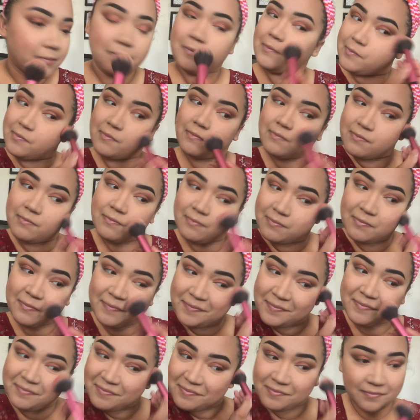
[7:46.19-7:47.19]
and
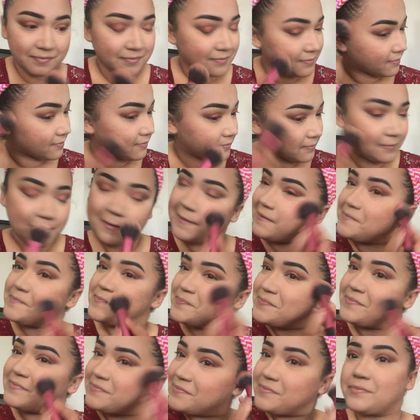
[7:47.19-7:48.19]
Amaretto.
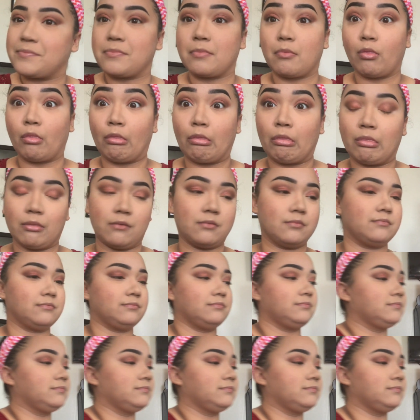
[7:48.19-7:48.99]
And I just